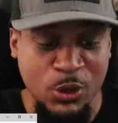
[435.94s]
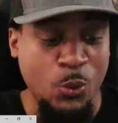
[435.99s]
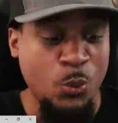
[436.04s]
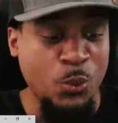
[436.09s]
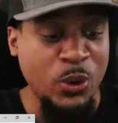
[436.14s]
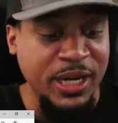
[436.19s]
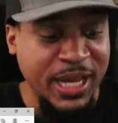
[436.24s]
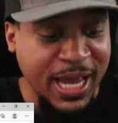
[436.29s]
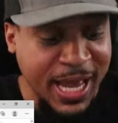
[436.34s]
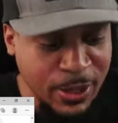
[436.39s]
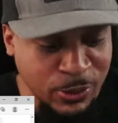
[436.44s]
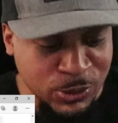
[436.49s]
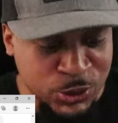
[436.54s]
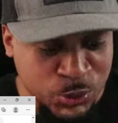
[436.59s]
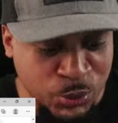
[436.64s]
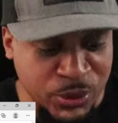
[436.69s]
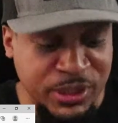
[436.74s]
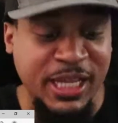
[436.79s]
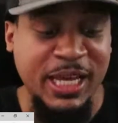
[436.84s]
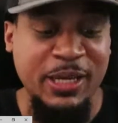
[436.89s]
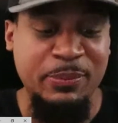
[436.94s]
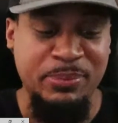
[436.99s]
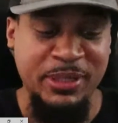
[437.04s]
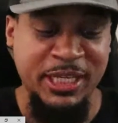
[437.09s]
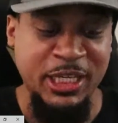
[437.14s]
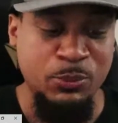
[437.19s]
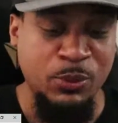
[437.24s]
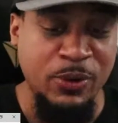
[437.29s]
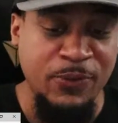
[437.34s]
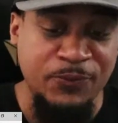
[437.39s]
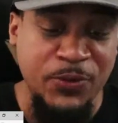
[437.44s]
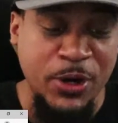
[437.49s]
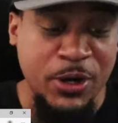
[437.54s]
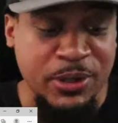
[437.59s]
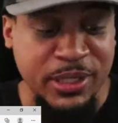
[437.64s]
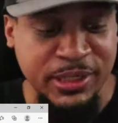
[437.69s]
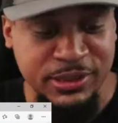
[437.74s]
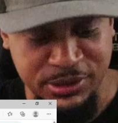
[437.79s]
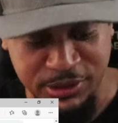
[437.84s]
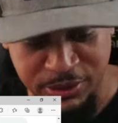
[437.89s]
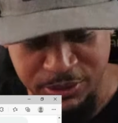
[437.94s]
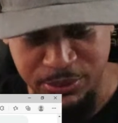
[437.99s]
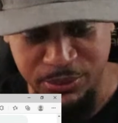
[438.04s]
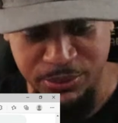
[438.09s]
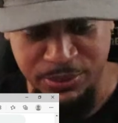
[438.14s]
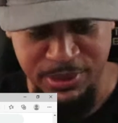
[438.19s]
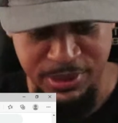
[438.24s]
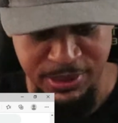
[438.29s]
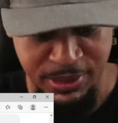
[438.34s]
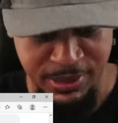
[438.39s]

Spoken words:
What else would they be referring to?